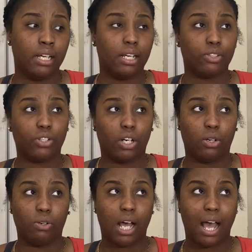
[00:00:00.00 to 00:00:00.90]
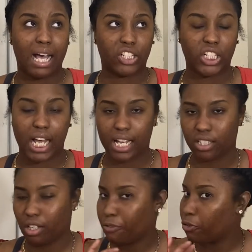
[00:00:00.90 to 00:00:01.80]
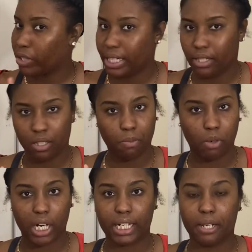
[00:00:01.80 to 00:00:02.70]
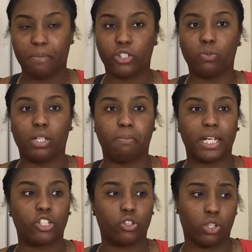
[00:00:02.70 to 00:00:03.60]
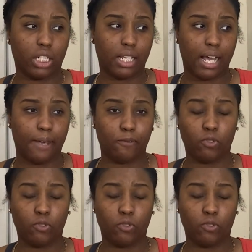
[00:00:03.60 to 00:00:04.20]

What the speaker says: Hashtags are free marketing, but you want to make sure that